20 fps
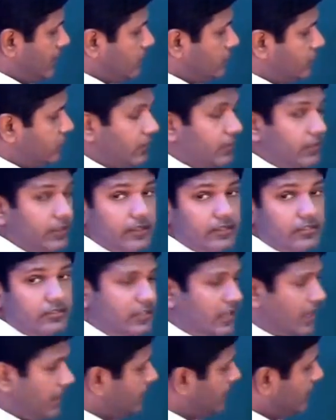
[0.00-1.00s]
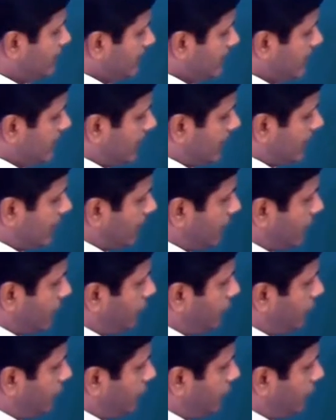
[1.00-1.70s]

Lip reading: So this time, take the